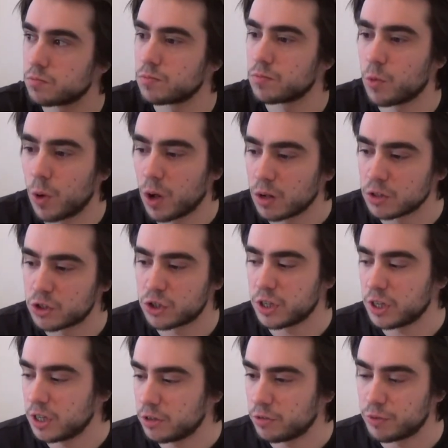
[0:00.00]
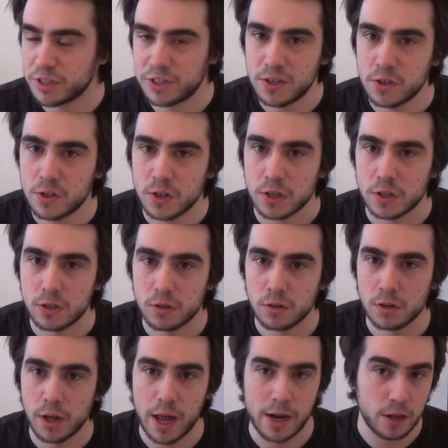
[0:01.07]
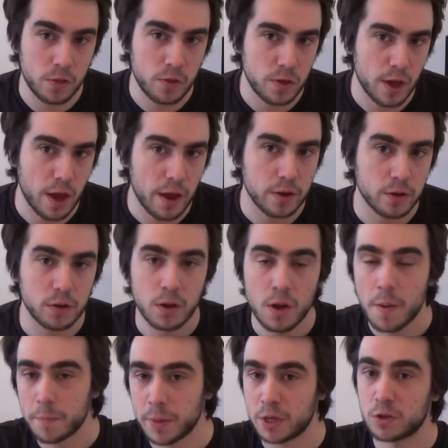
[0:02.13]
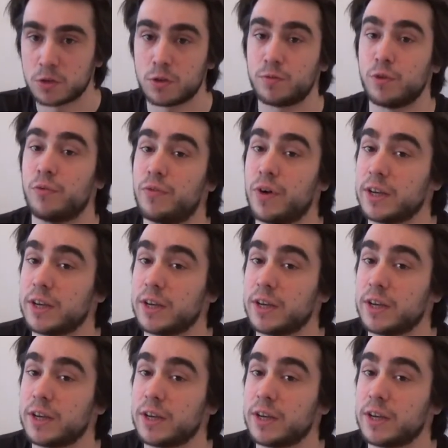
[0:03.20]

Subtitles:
well, she resisted, and in the end, because of the